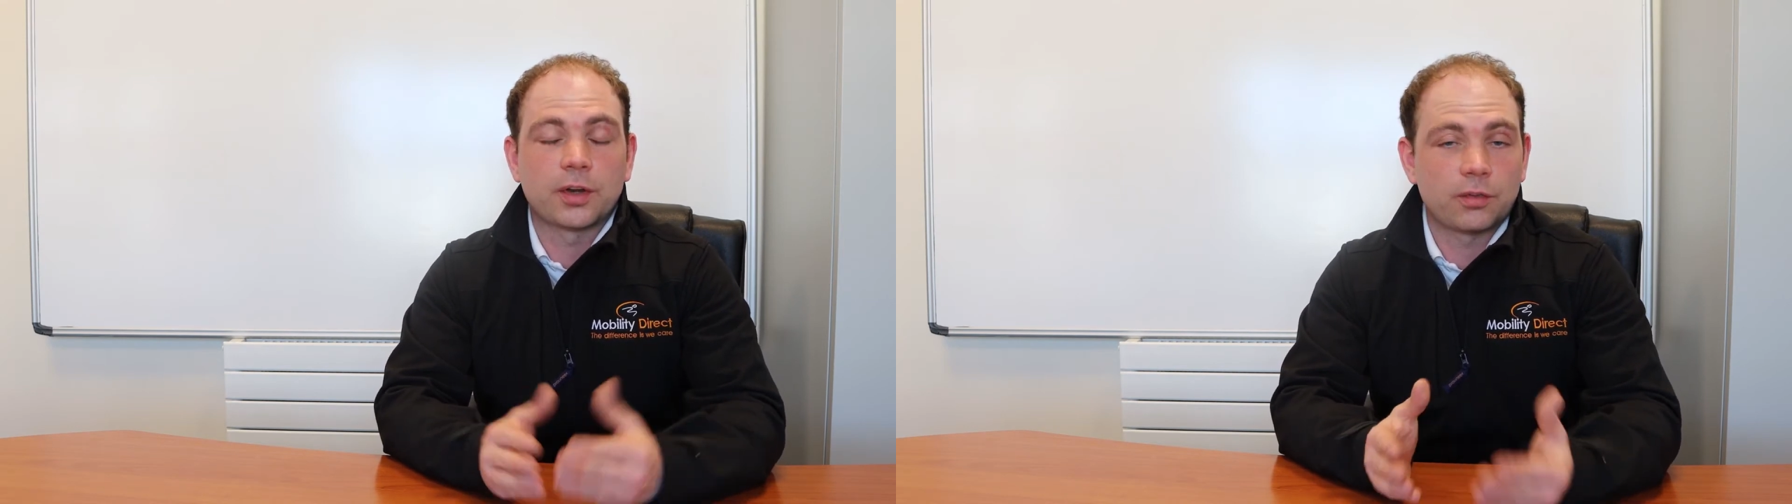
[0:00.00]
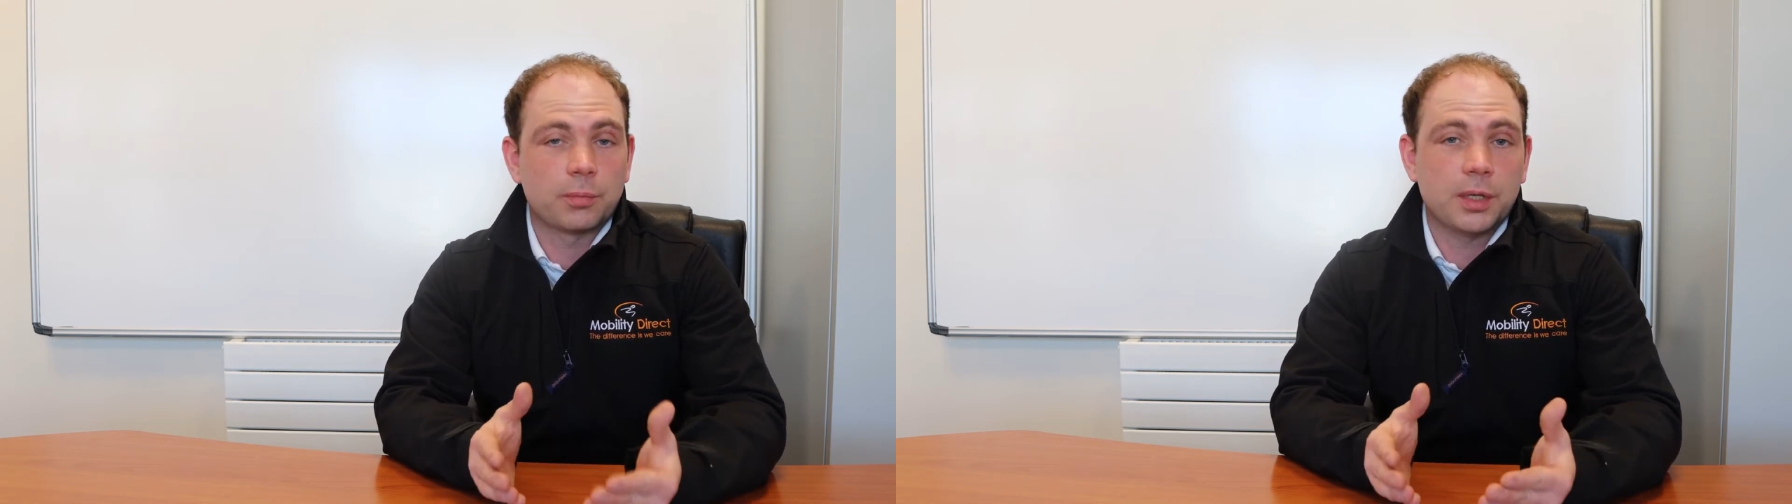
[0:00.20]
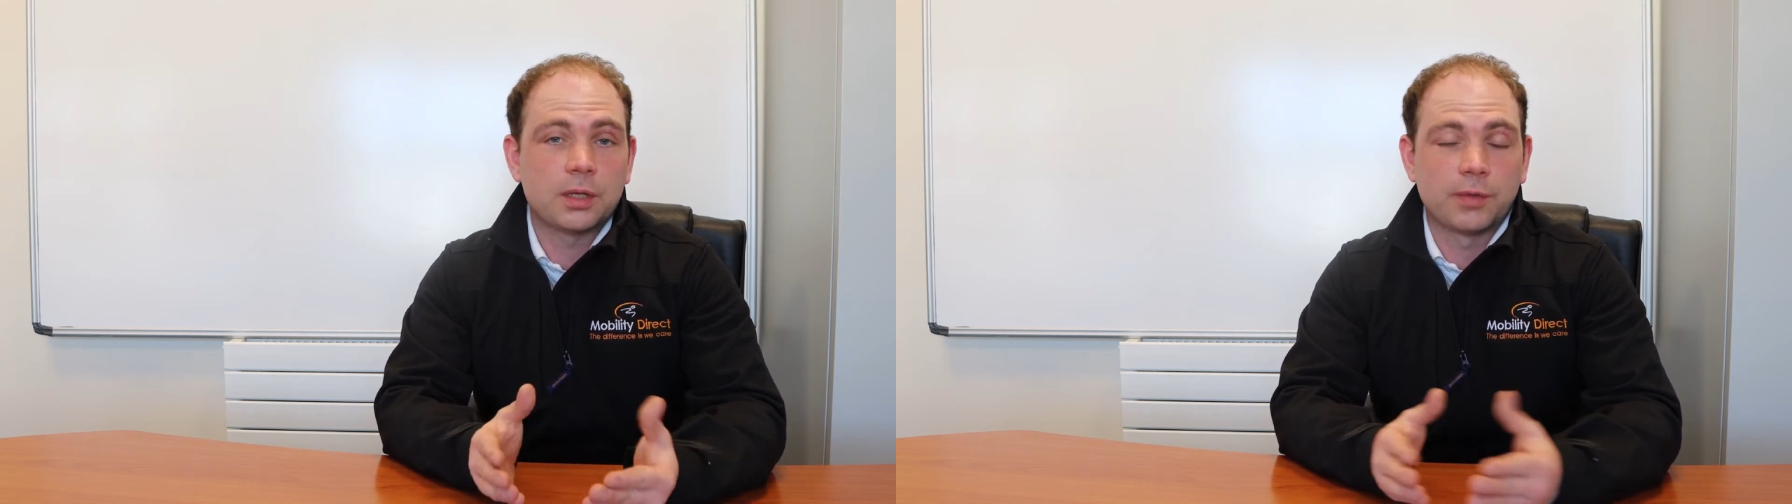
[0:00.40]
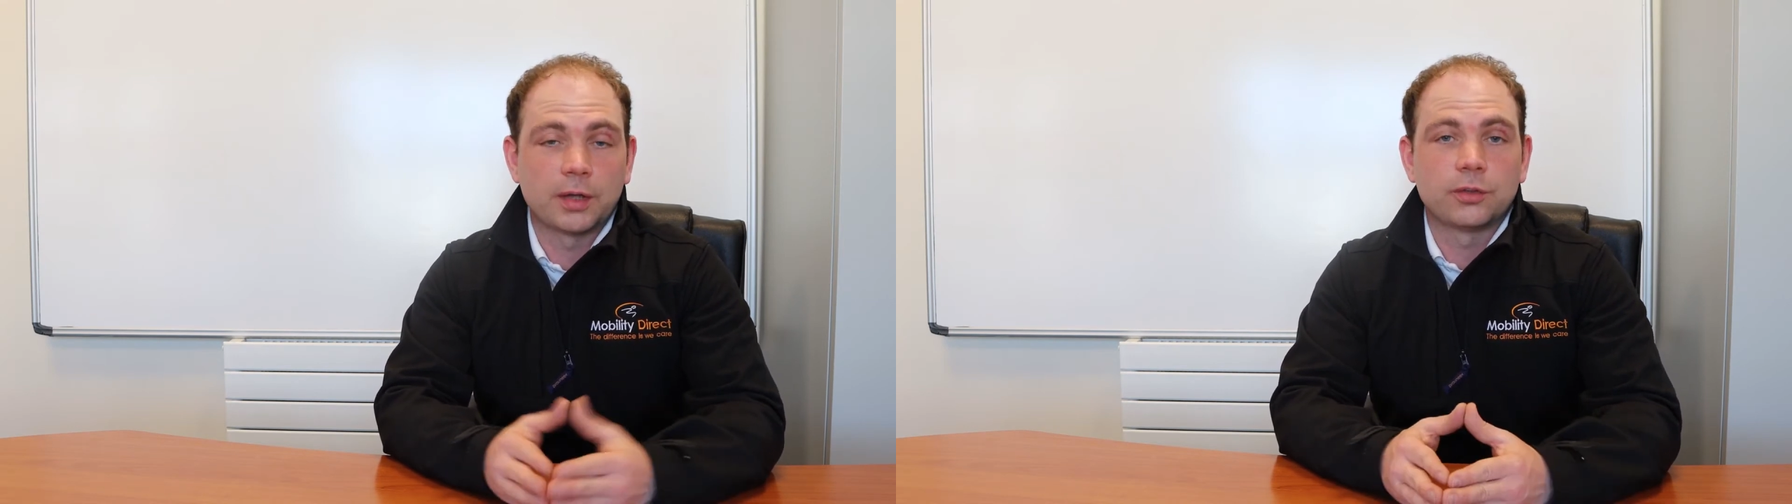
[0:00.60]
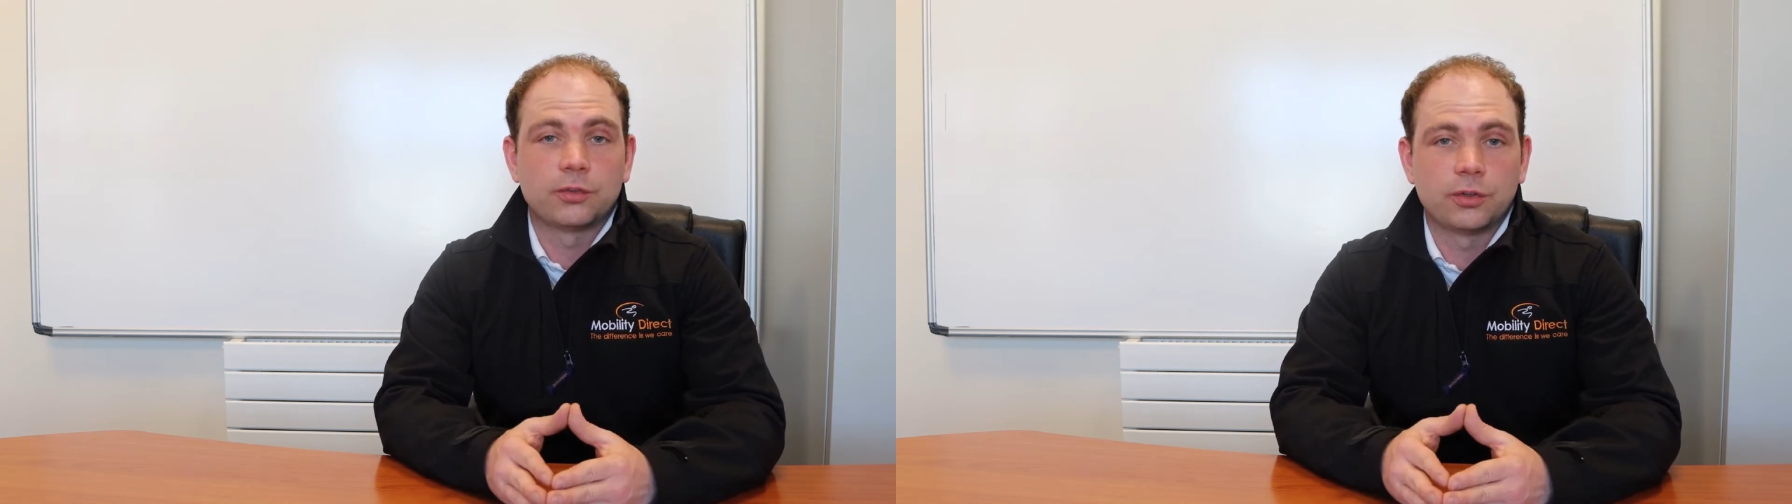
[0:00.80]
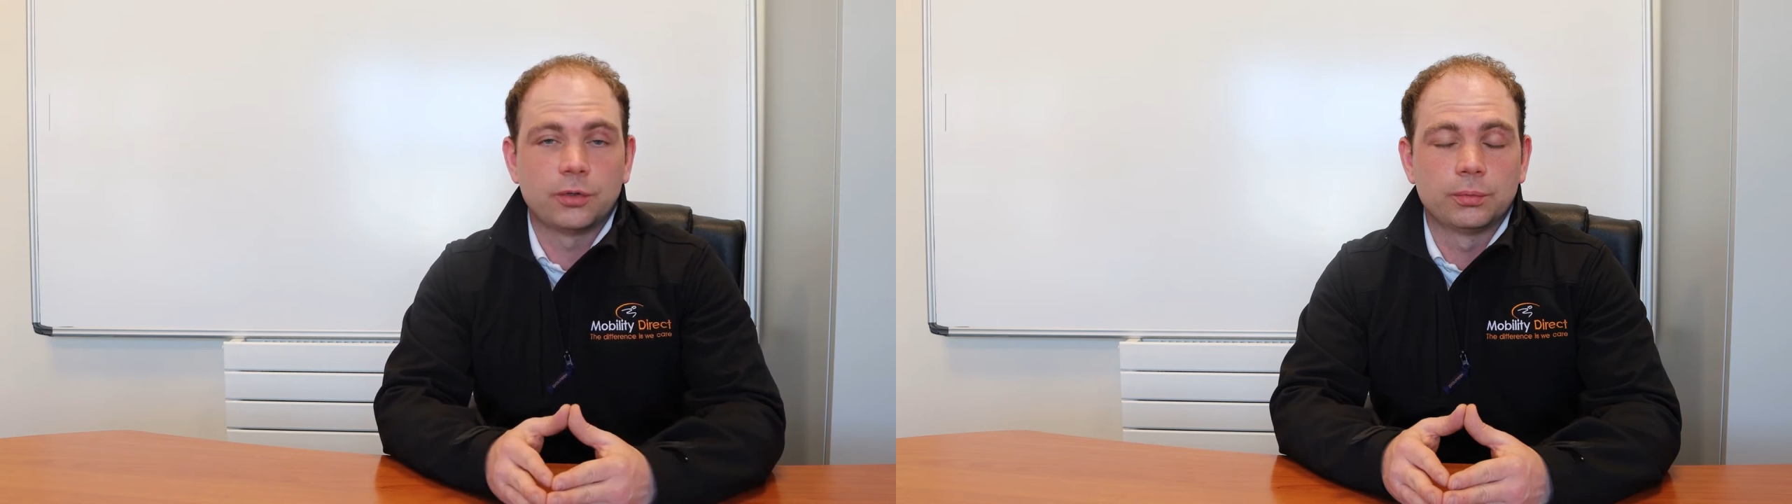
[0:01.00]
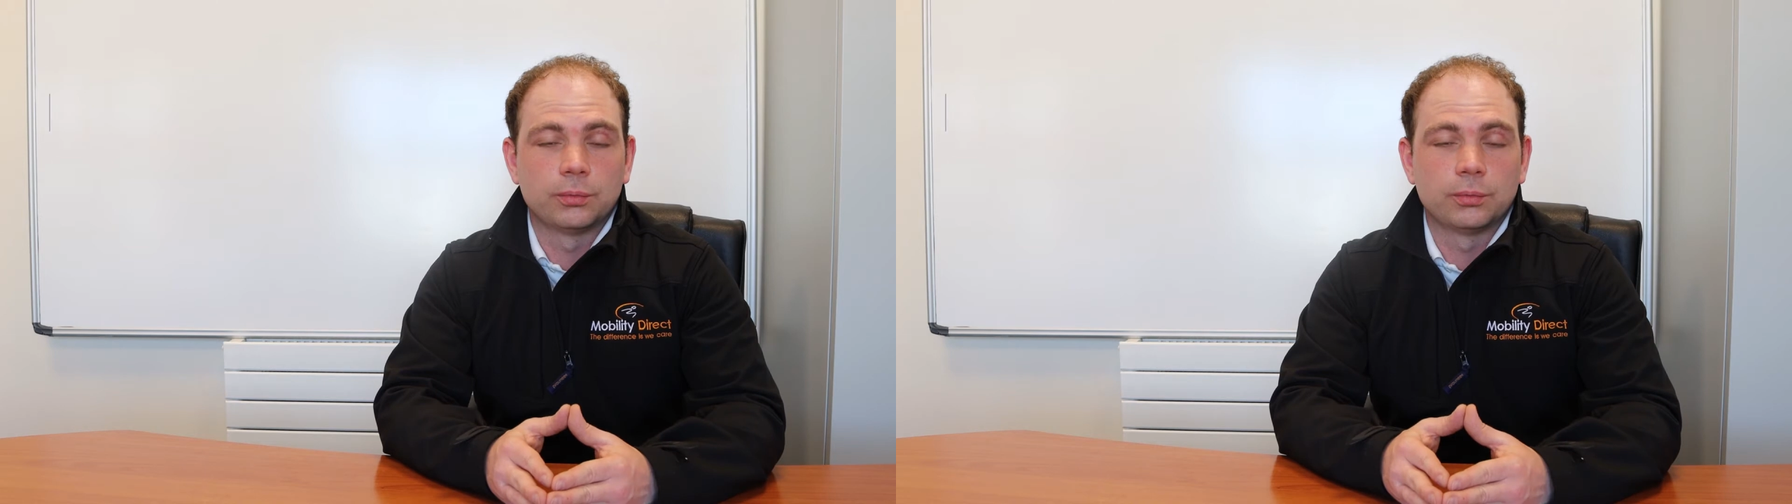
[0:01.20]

and it's a big advantage too.